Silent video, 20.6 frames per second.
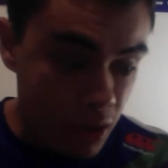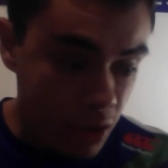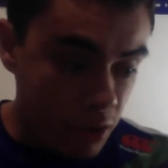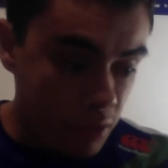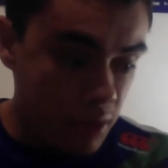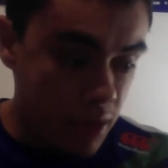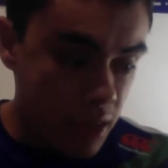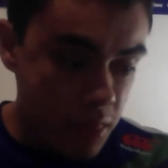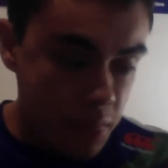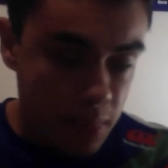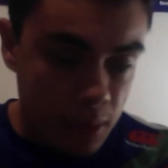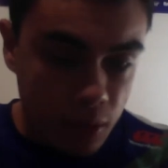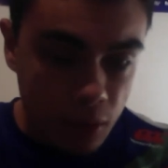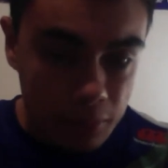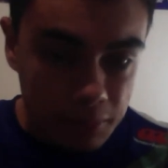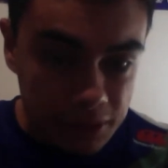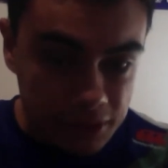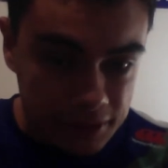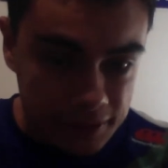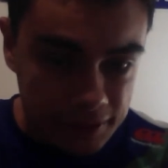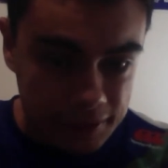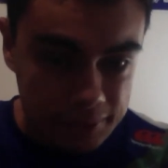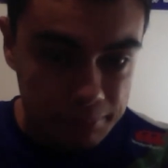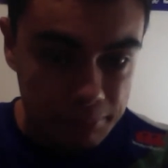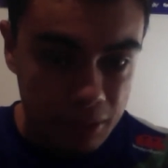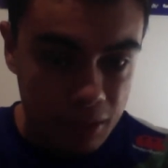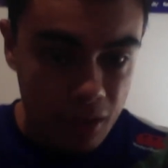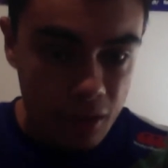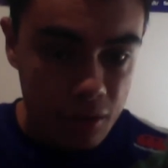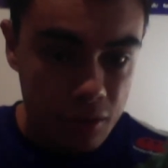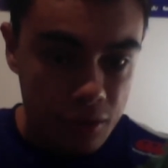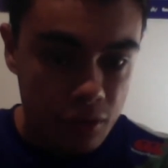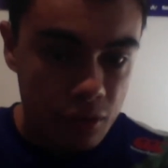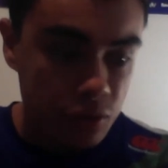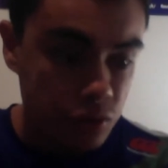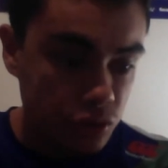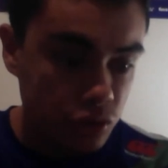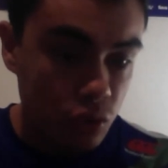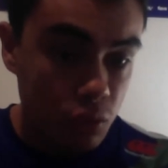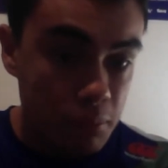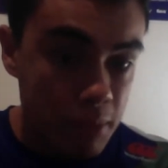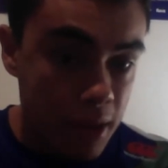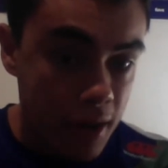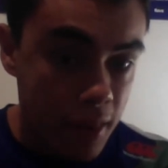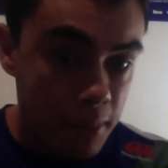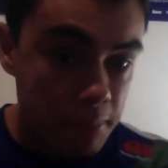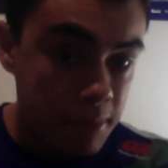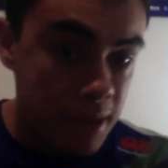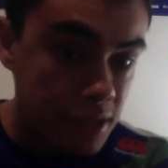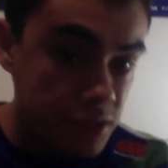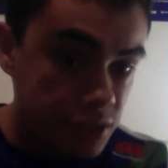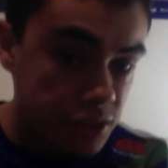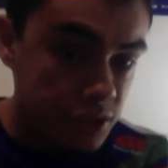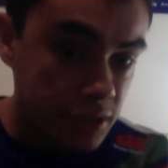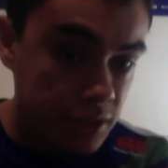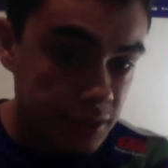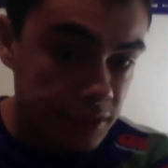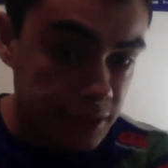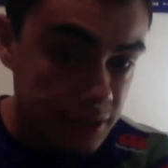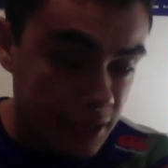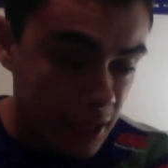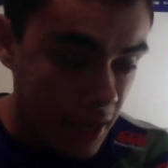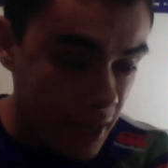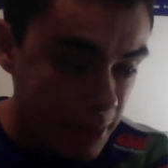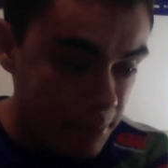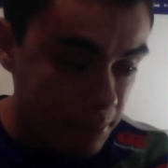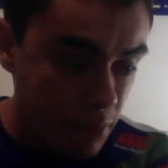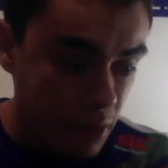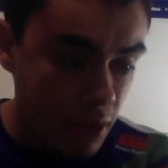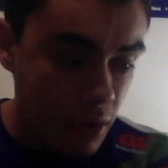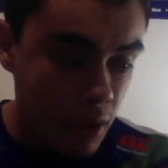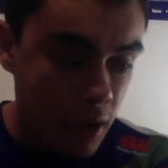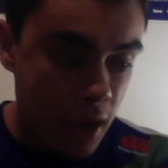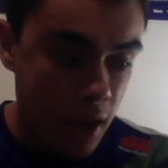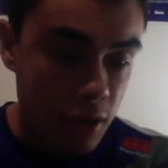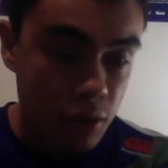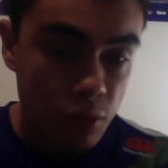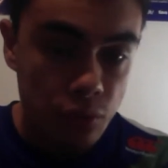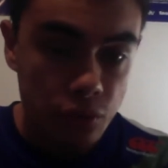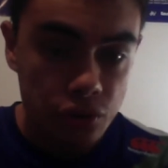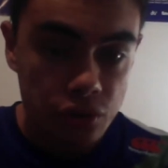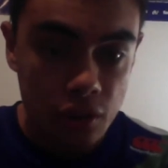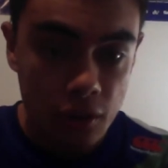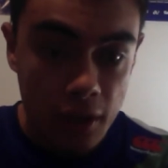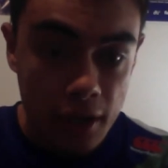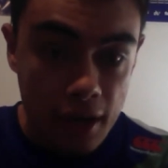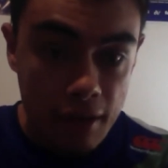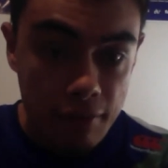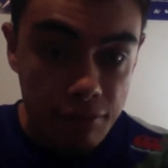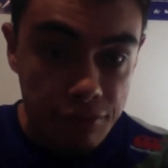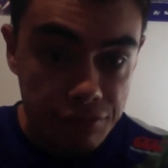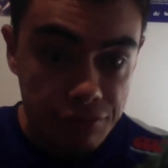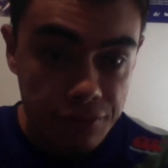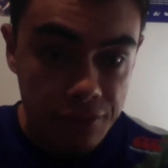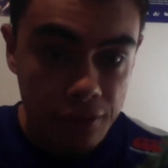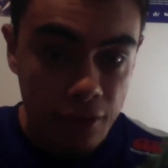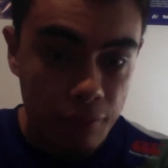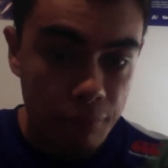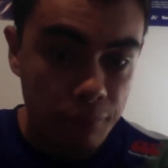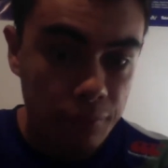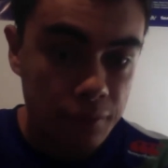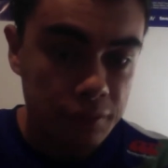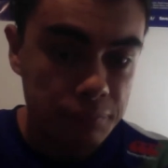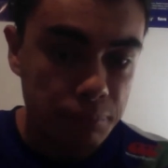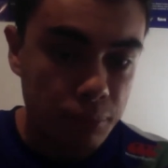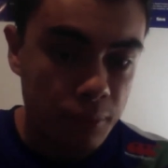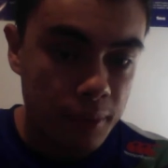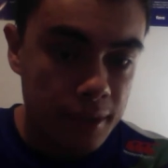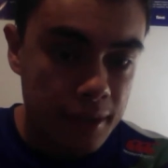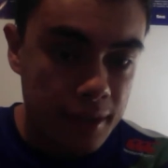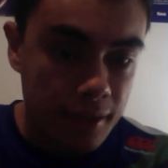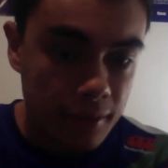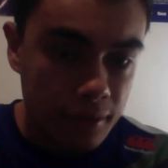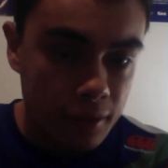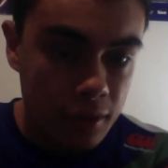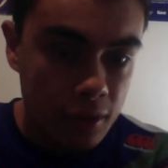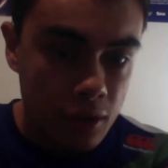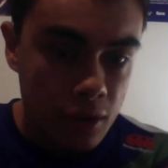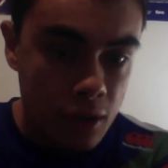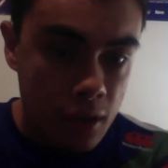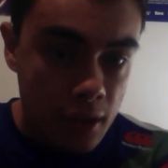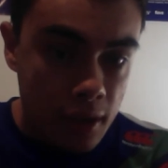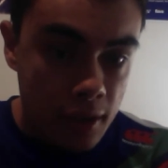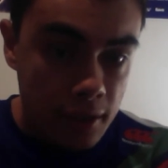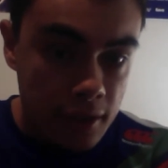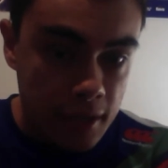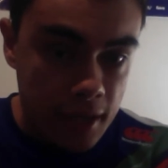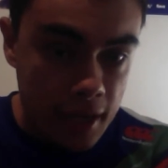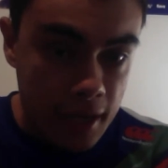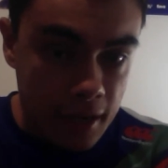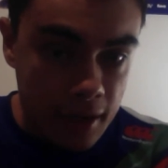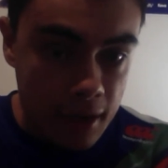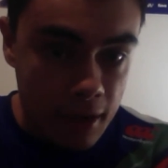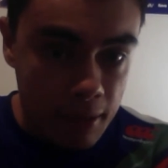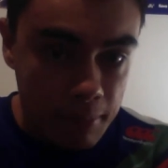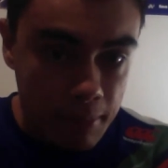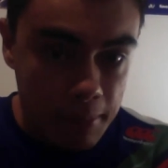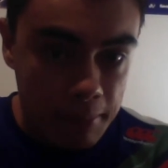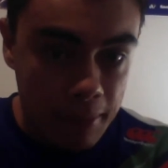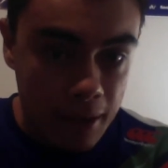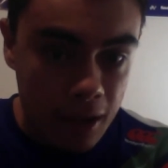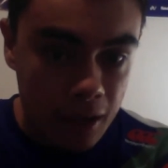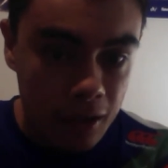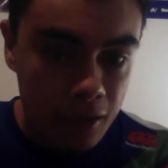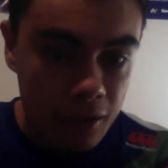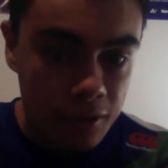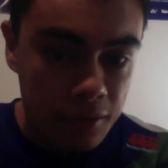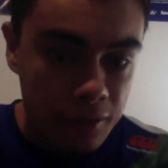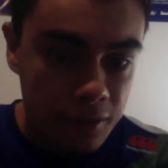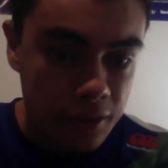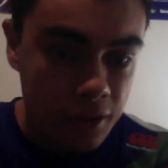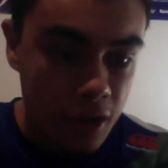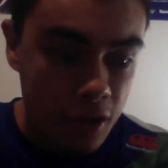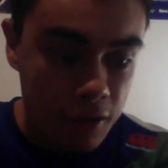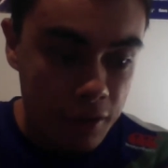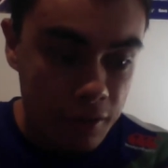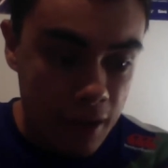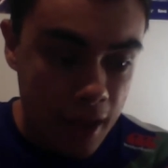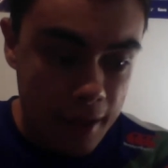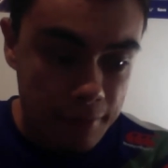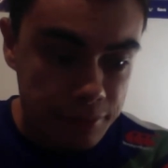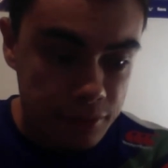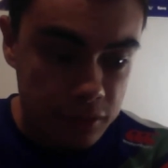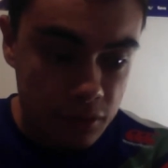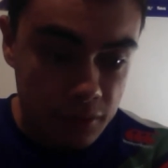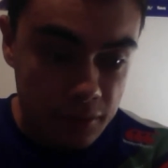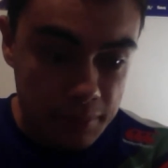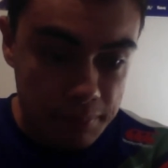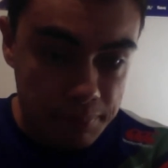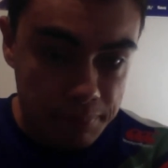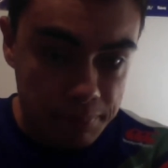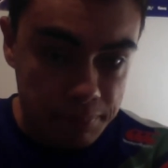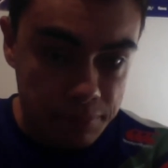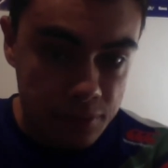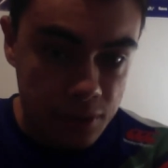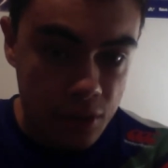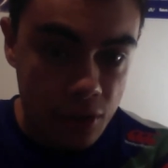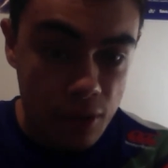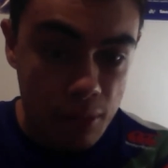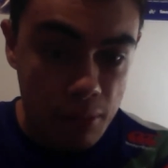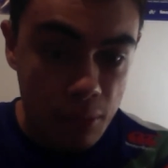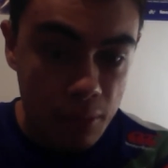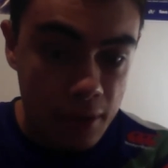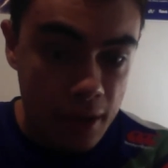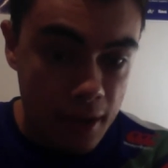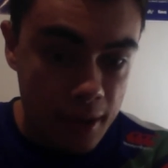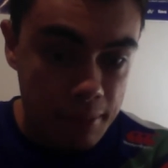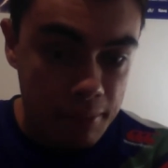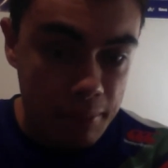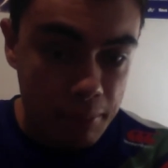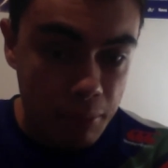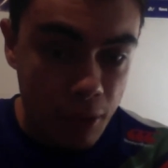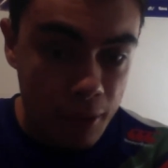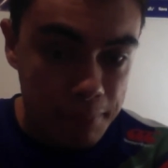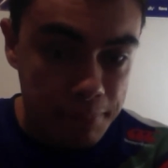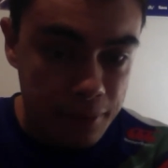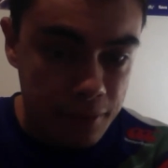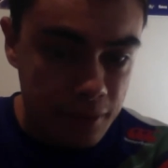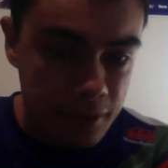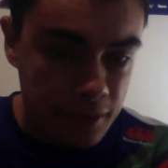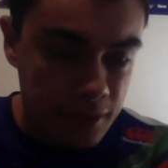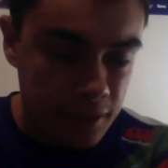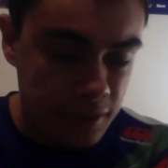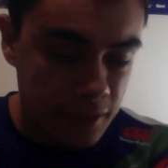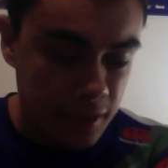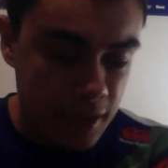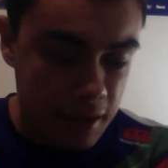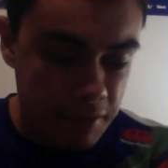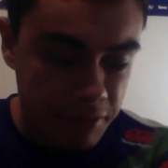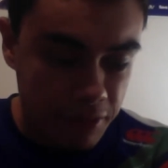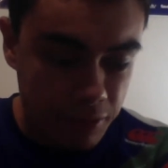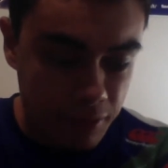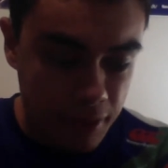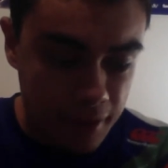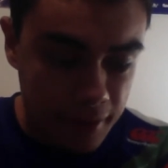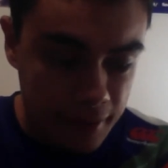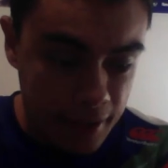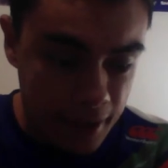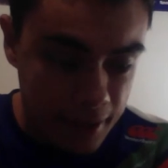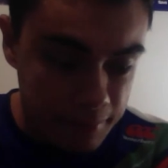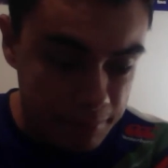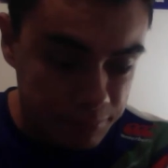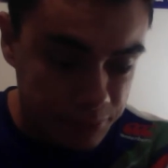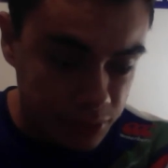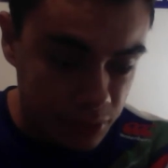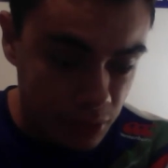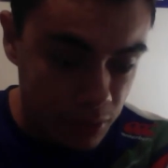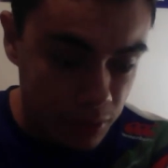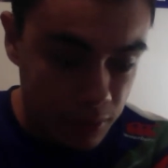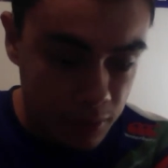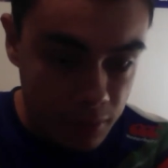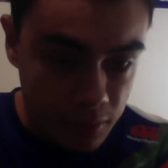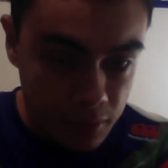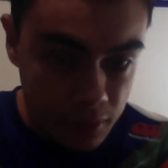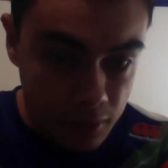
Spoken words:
know in the comment section below who's your man of the match in this game. And also another thing I want to point out, Ken Maumalo, you know, absolutely terrible game in my opinion. He didn't have a great game. So